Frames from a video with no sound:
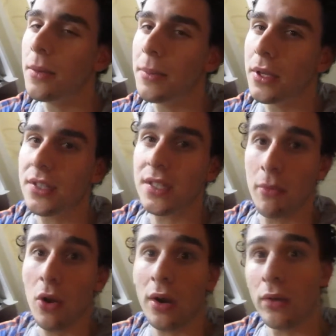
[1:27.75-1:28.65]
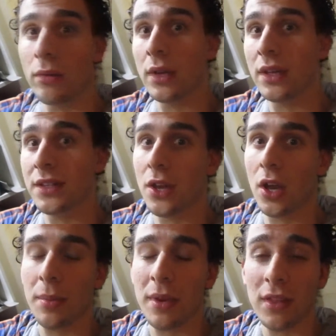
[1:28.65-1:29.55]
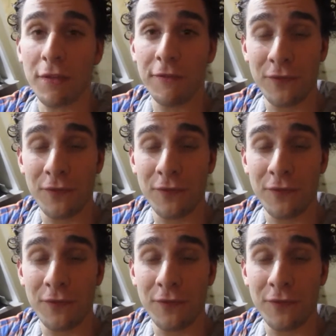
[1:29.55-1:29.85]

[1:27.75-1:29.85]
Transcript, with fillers: Because tomorrow is gonna be the